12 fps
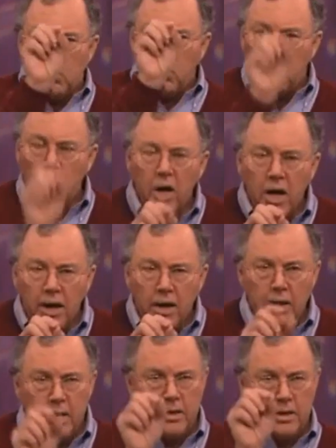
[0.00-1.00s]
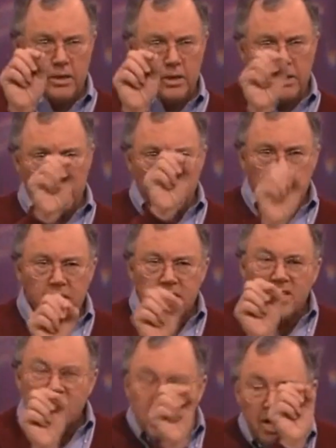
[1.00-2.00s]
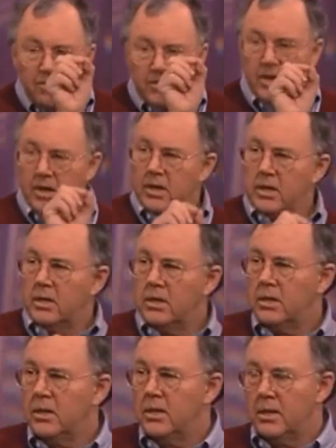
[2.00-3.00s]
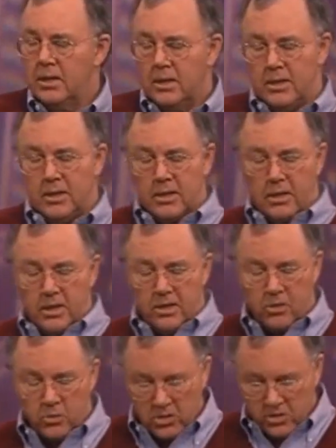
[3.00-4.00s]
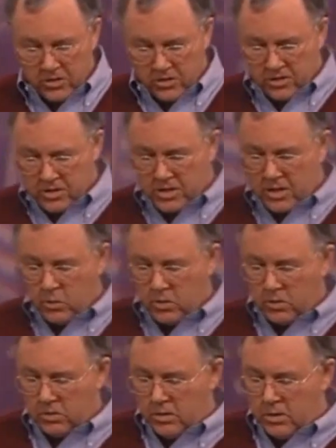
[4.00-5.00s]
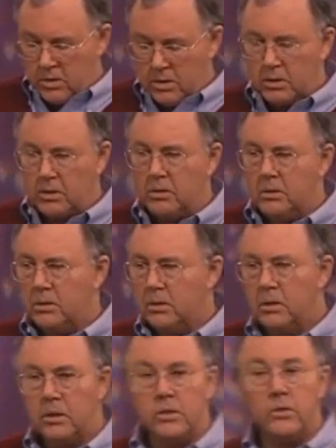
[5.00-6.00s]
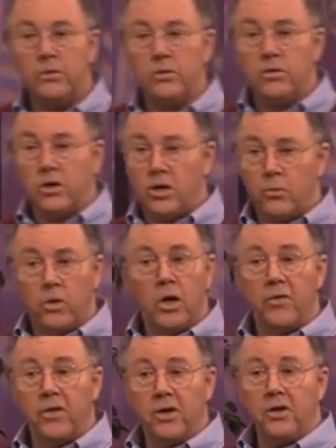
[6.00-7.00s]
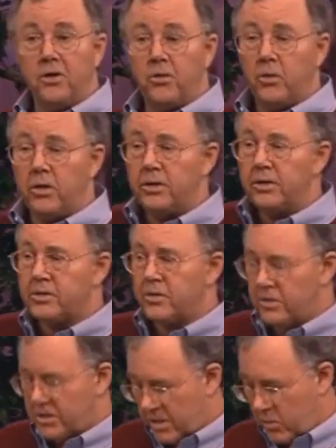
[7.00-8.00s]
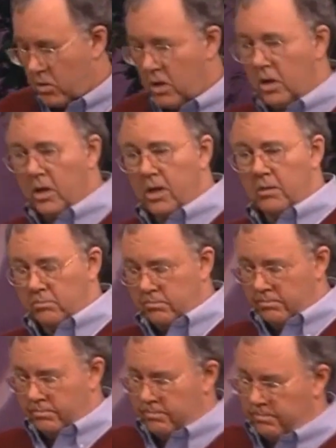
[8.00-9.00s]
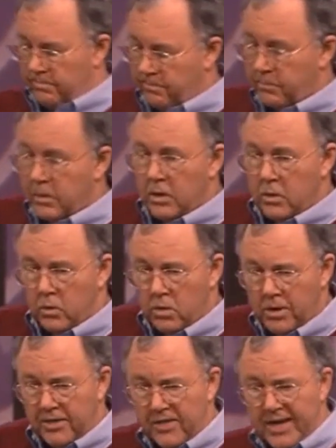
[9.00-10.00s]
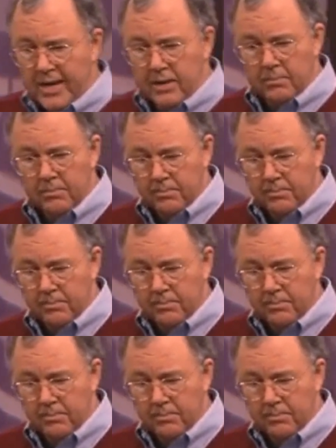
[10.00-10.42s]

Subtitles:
1, 7. And you'd look and you'd say, well, you knew darn well they didn't do it. So you'd say, well, what about that?